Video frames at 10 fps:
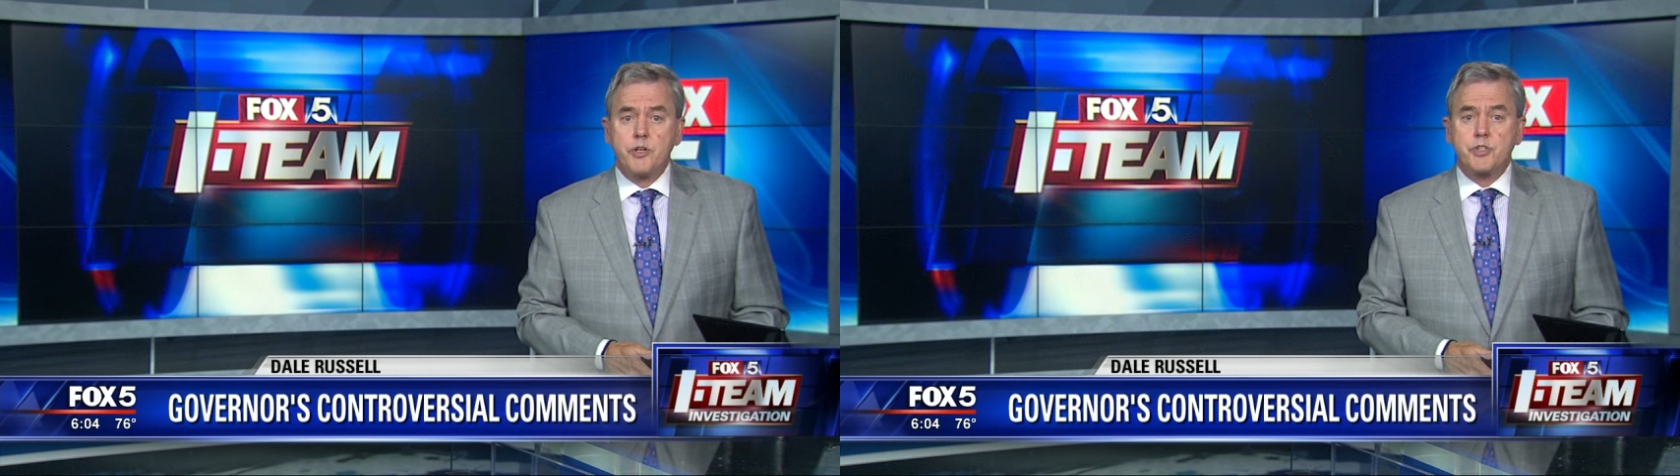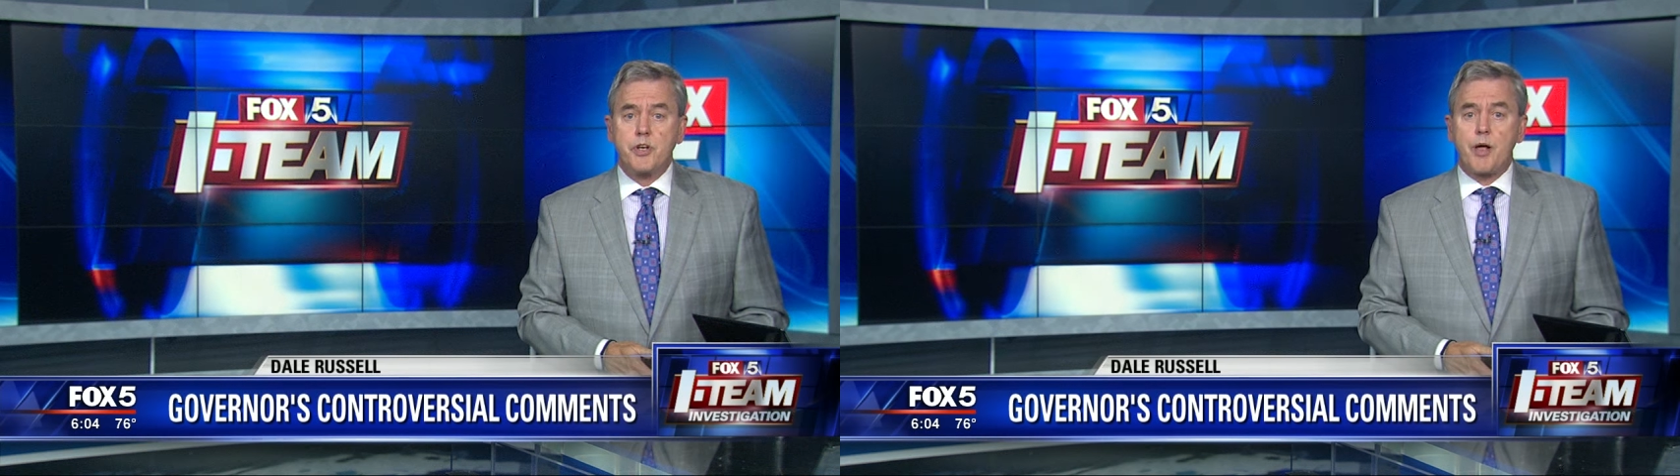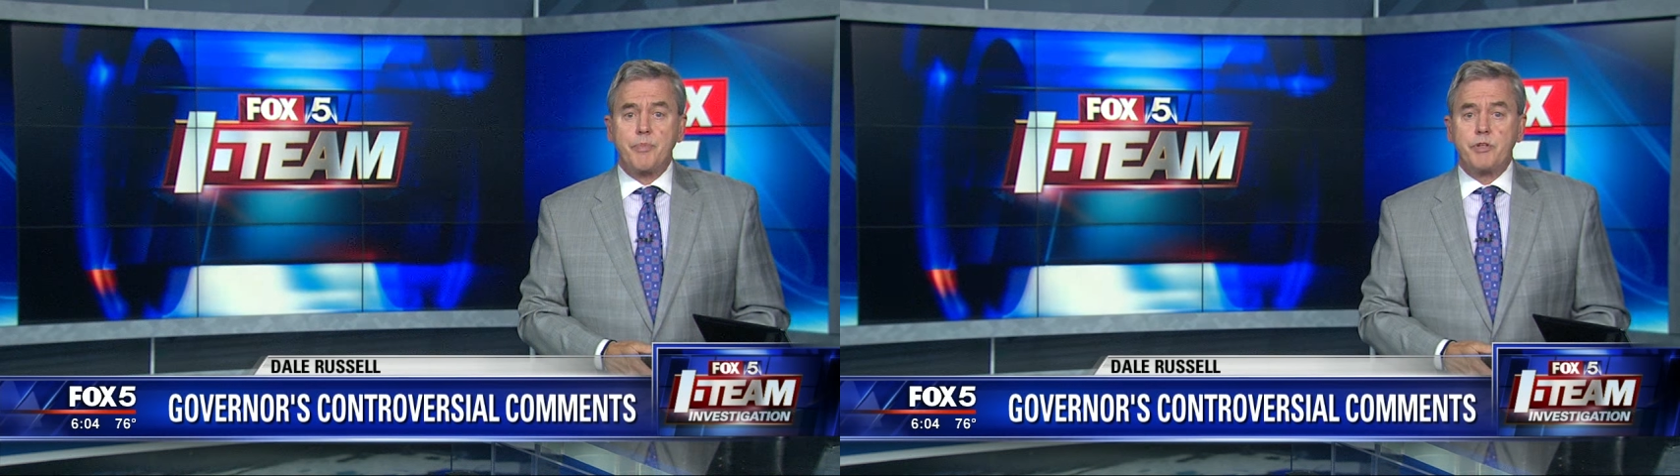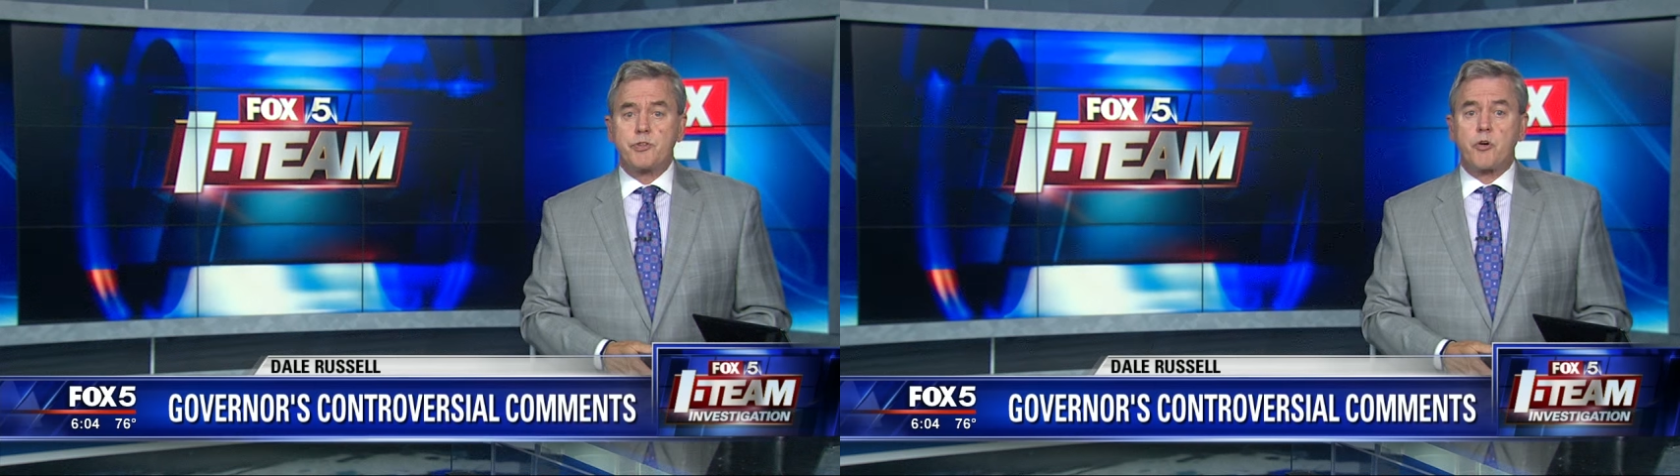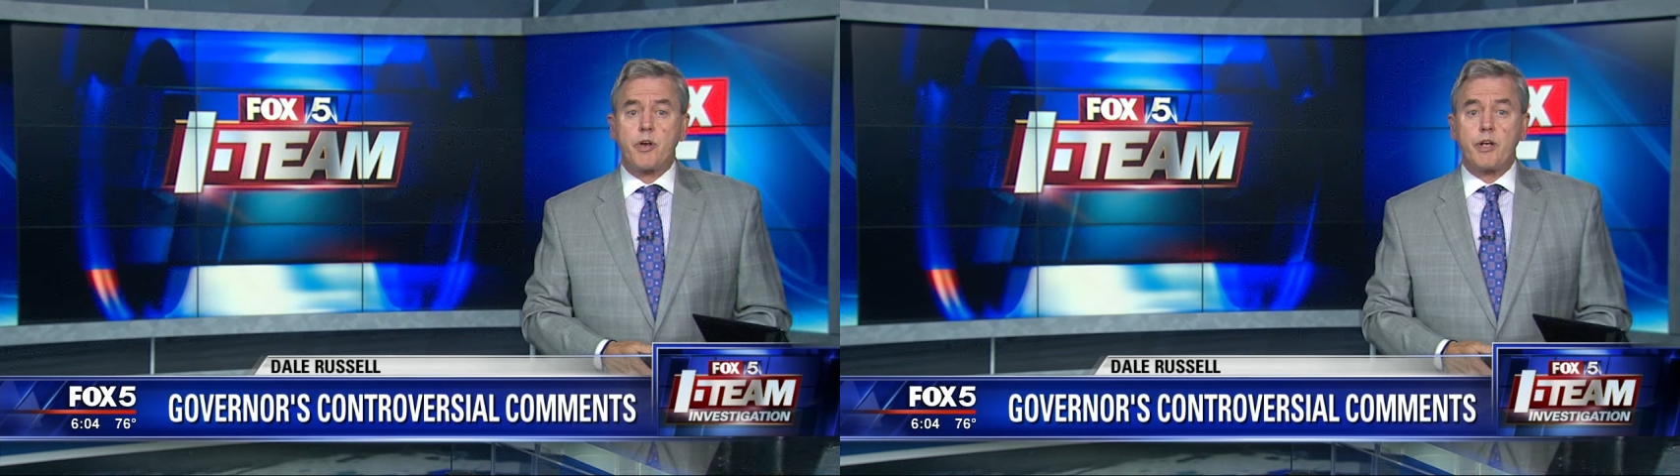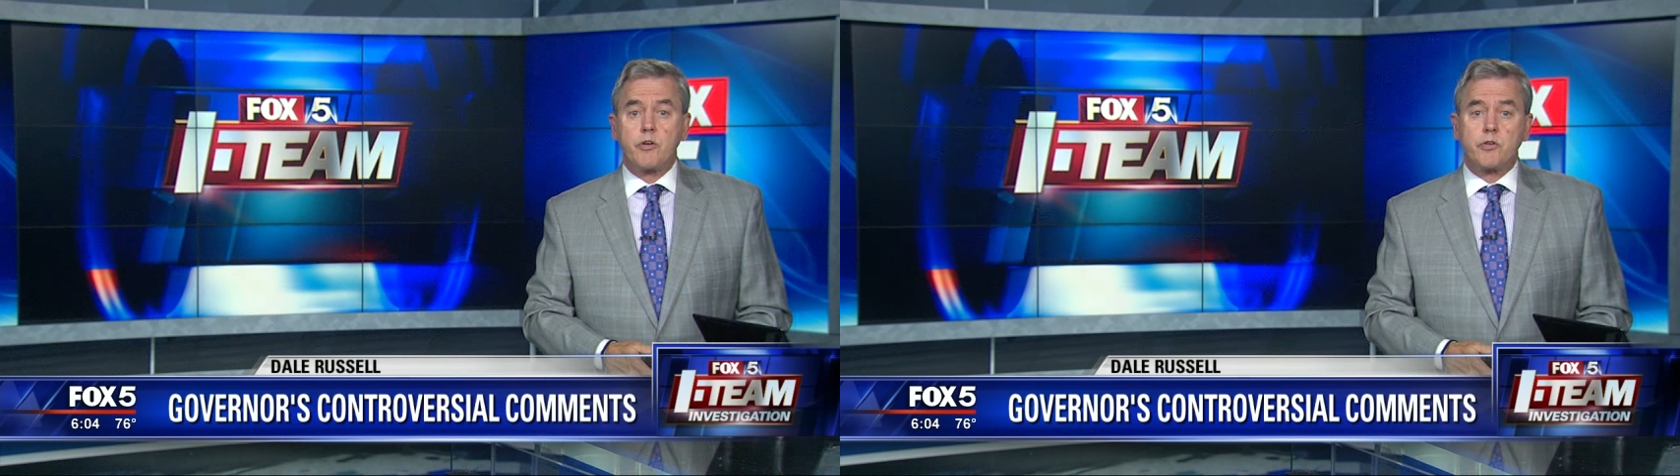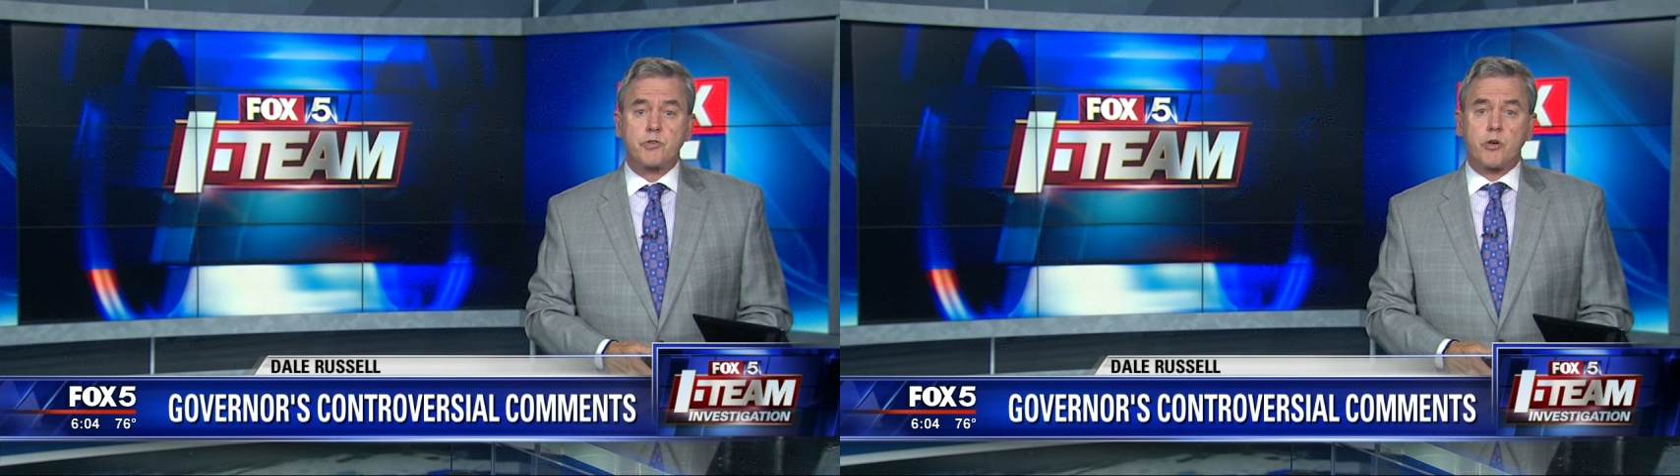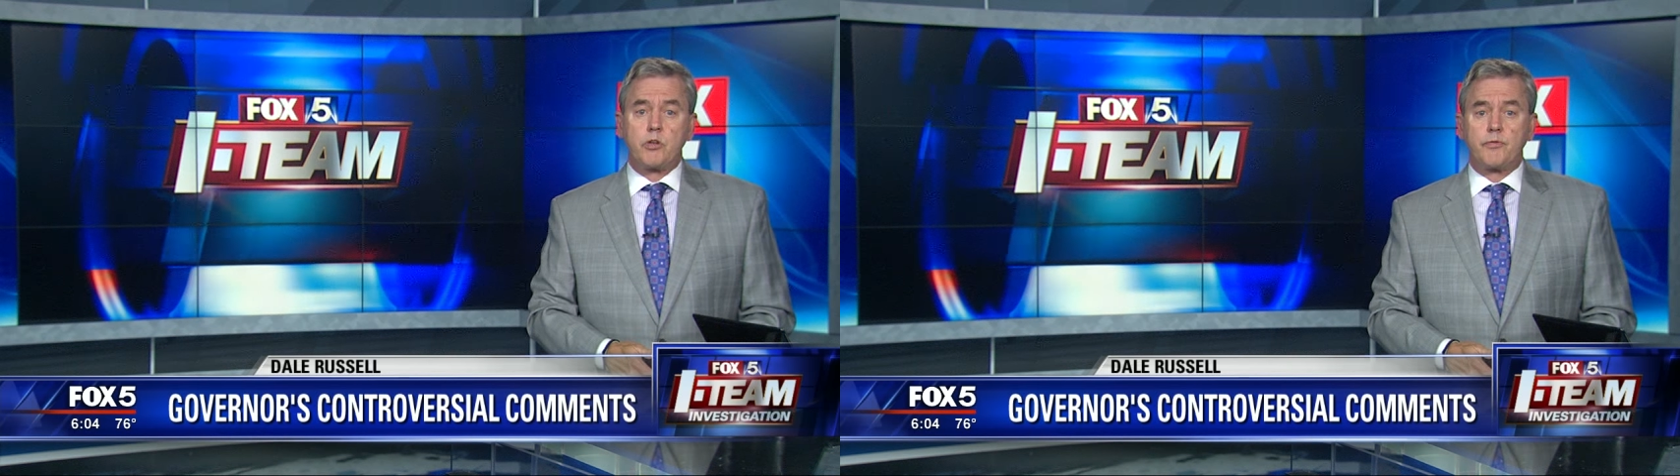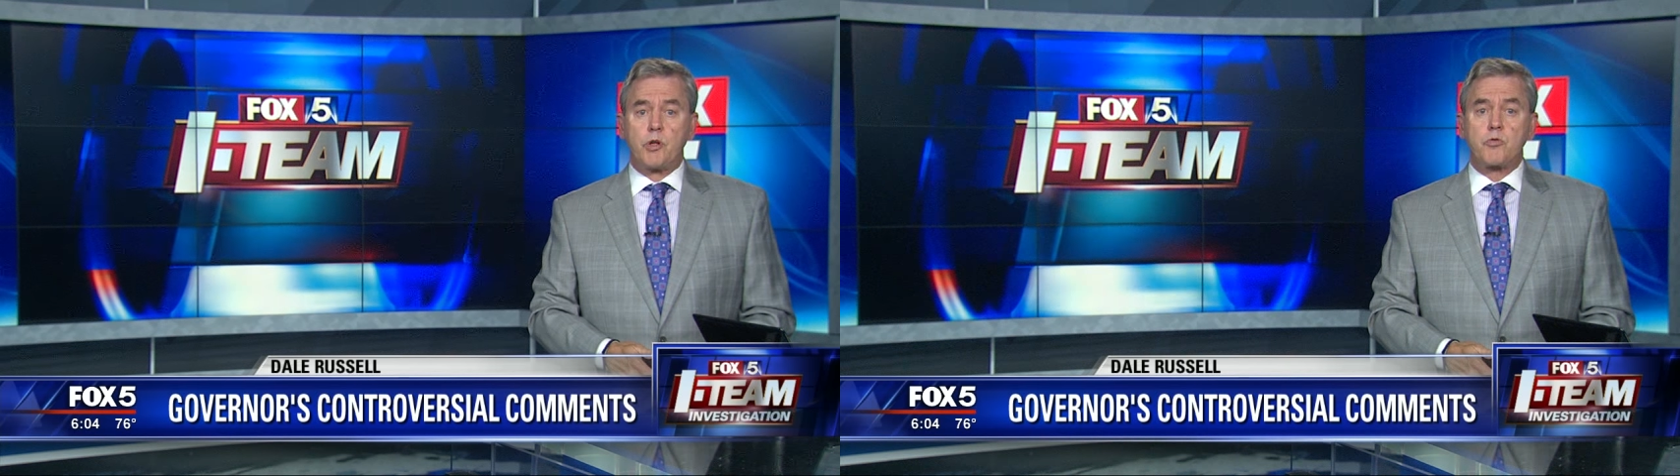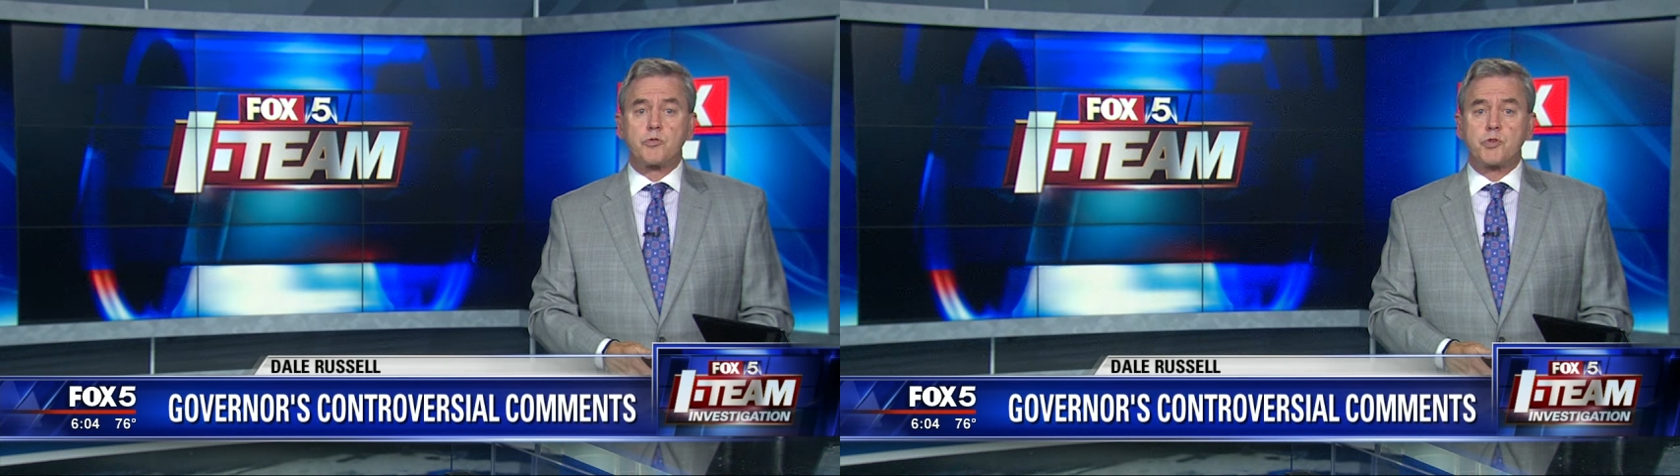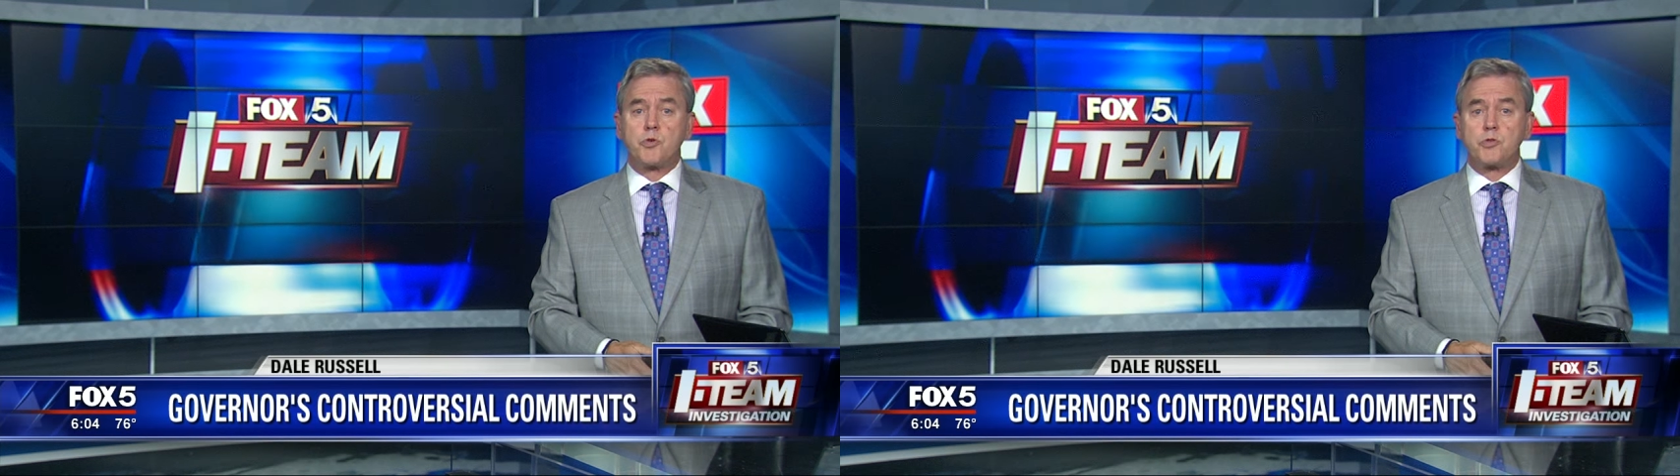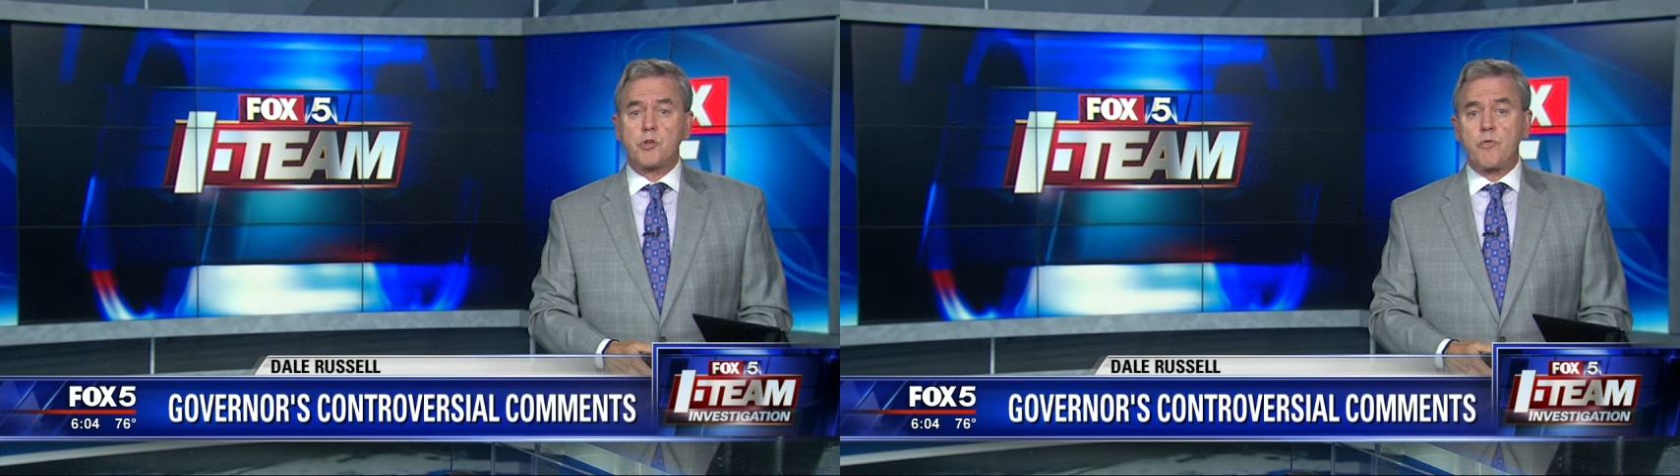should not be turning control of local schools